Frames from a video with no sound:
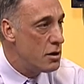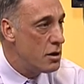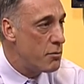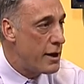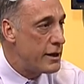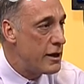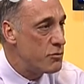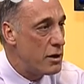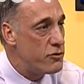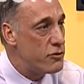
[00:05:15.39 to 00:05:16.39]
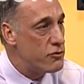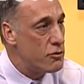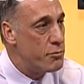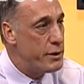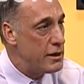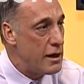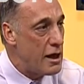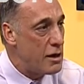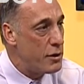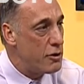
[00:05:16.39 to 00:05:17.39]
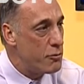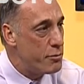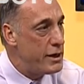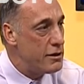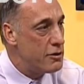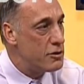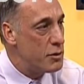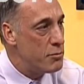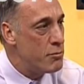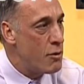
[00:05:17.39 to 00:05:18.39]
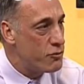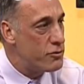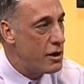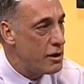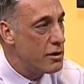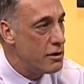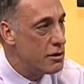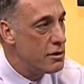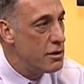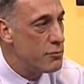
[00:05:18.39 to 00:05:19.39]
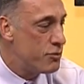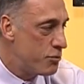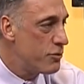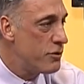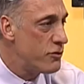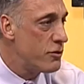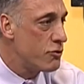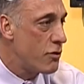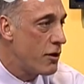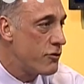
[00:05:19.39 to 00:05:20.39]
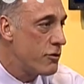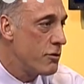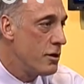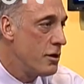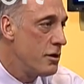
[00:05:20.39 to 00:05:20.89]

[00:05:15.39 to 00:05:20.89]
In my case, my sister beat it out of me or beat it into me most daily, and still tries to.